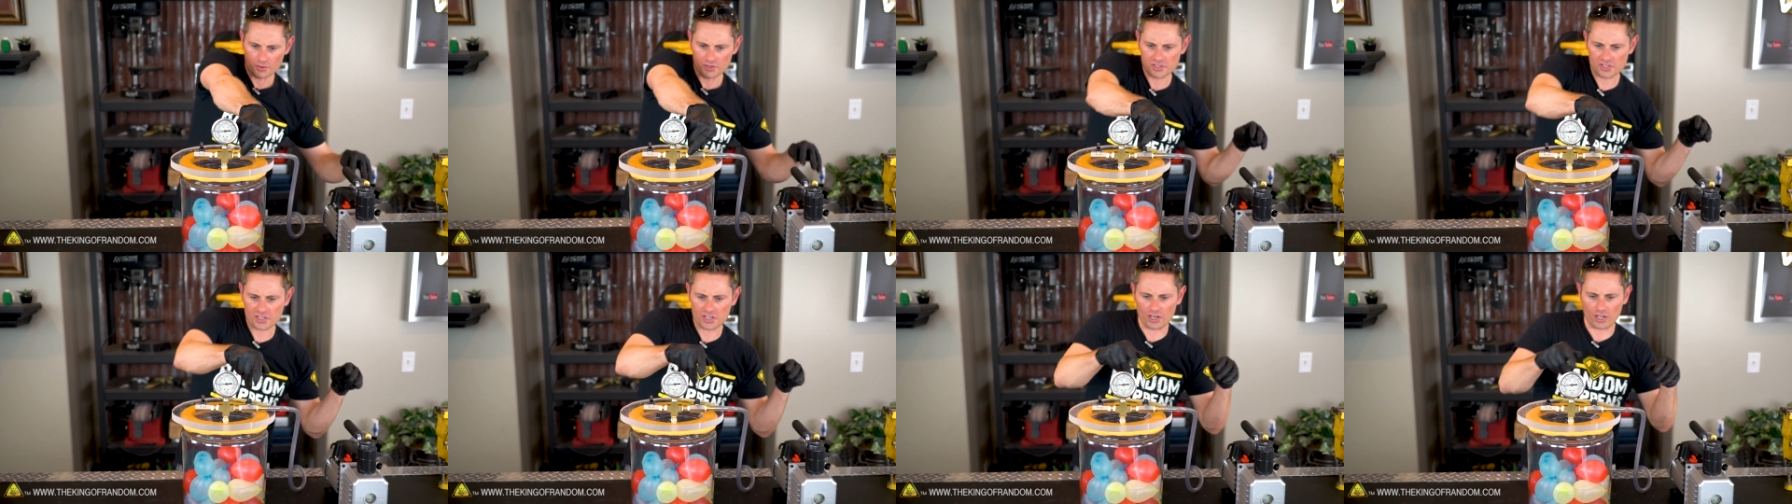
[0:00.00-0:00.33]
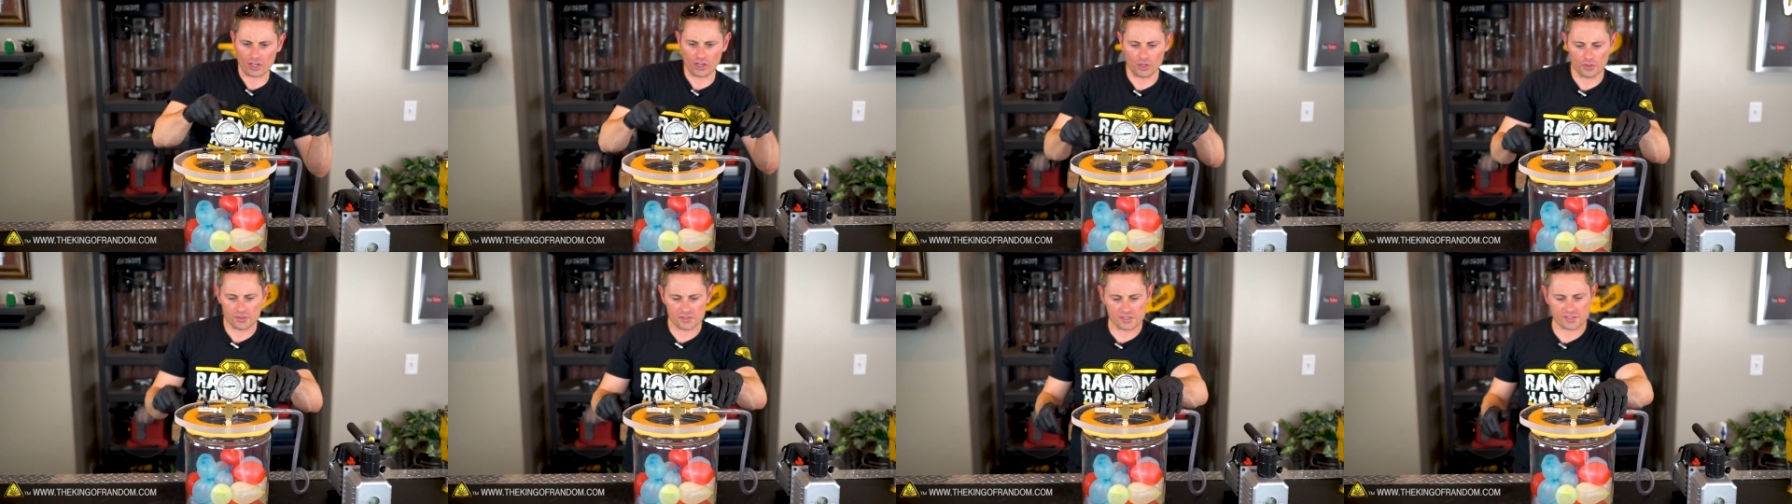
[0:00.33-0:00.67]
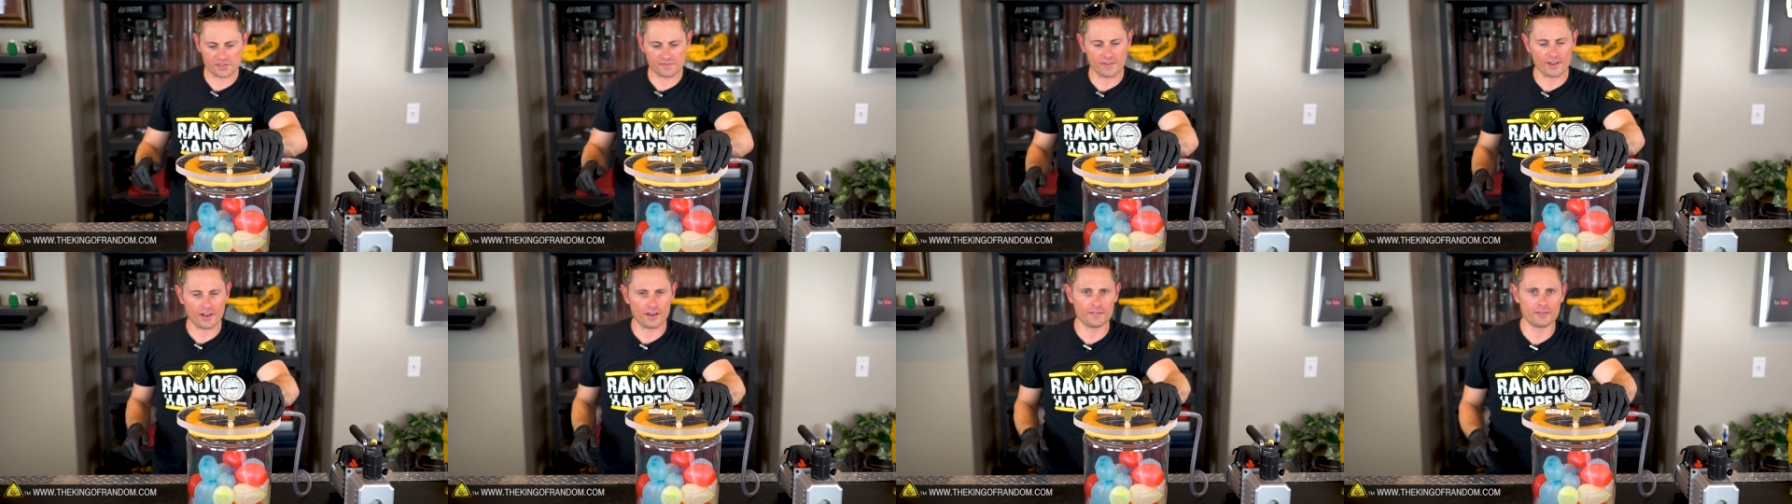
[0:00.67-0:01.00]
we're just gonna close
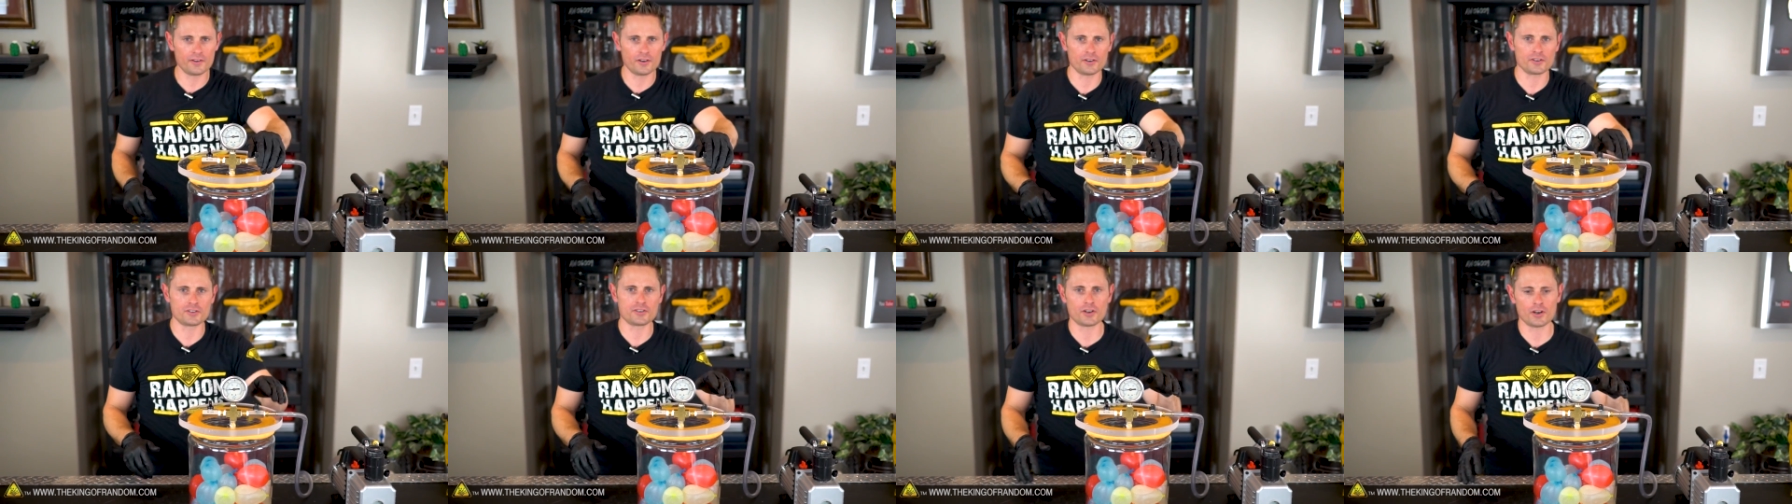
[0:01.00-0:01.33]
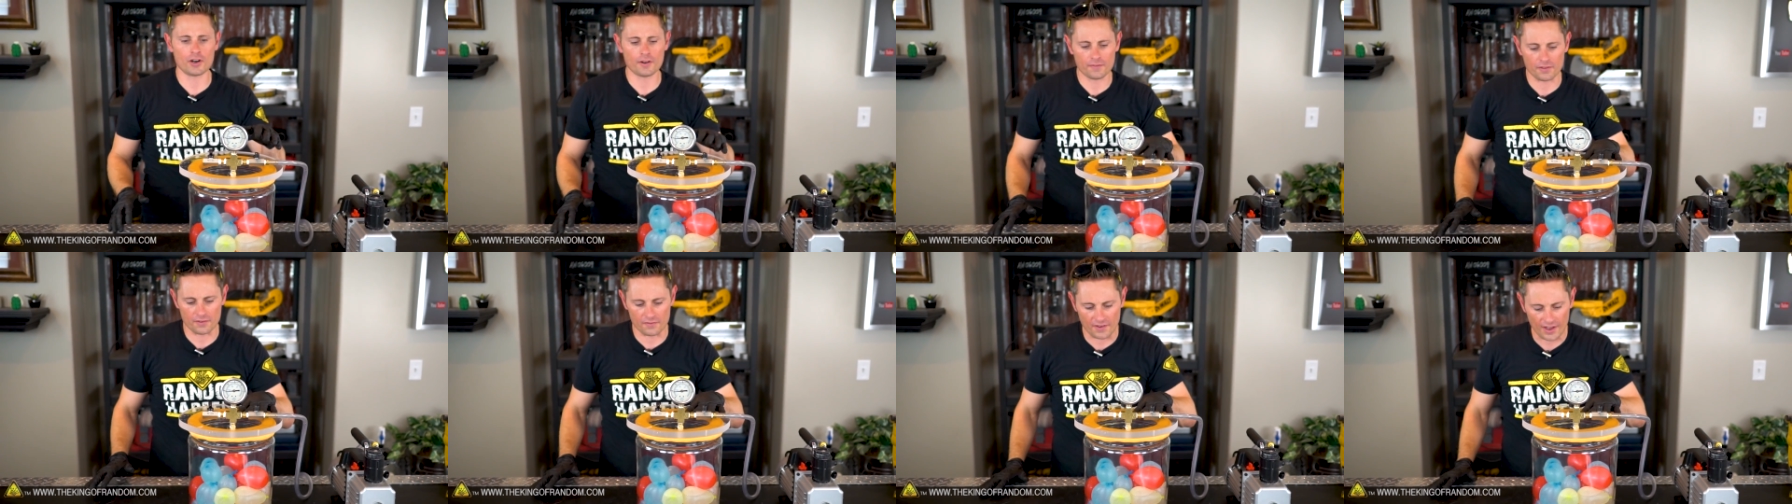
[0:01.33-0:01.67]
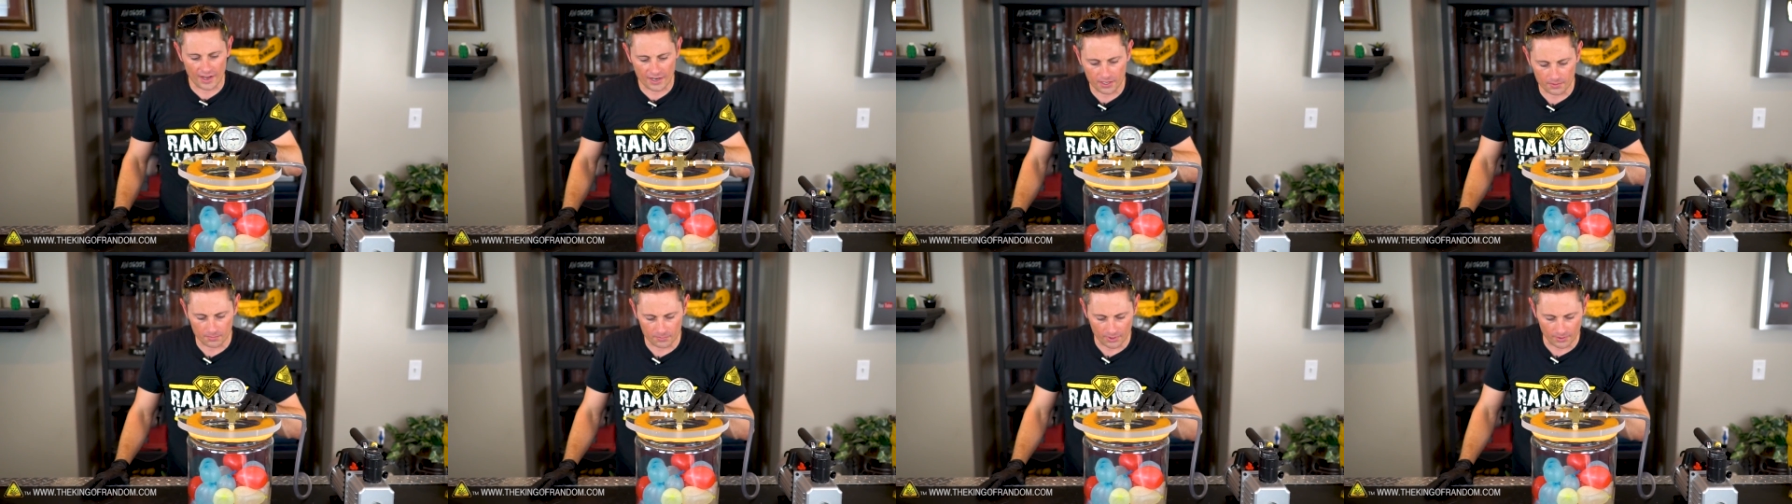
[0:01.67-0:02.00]
this valve here and turn off the vacuum